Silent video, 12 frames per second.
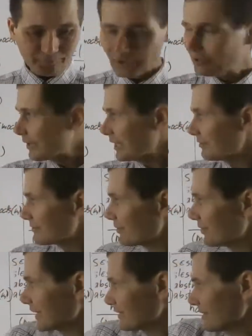Okay, so
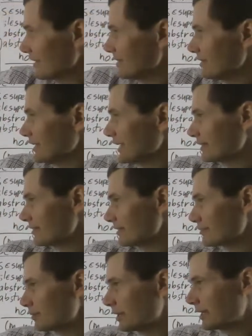that's kind of like
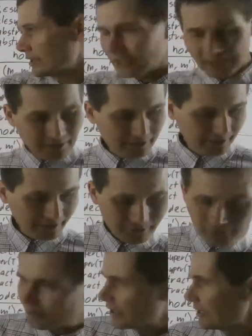this one, that
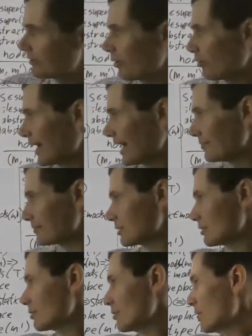you don't have
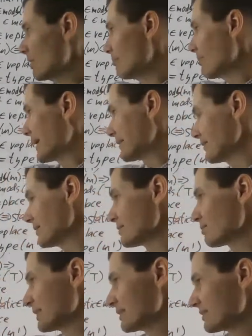2 methods
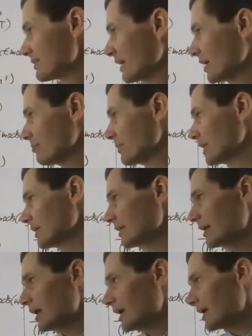with the same
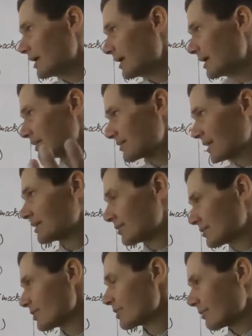
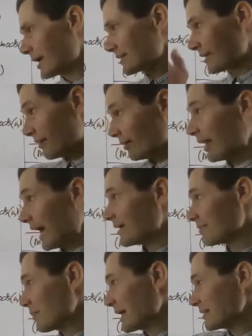signature, right?
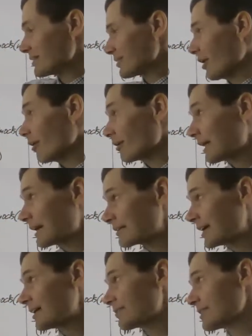Methods are allowed
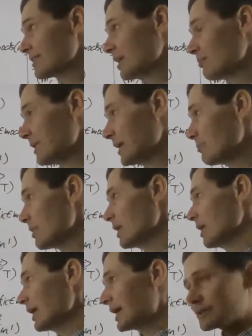to have the same name
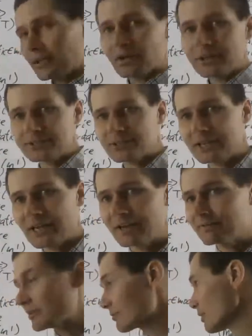as long as they
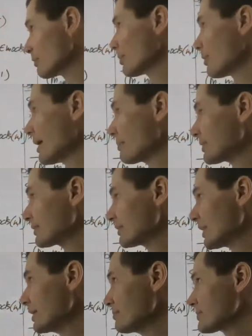have different parameter
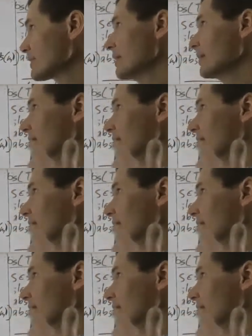types.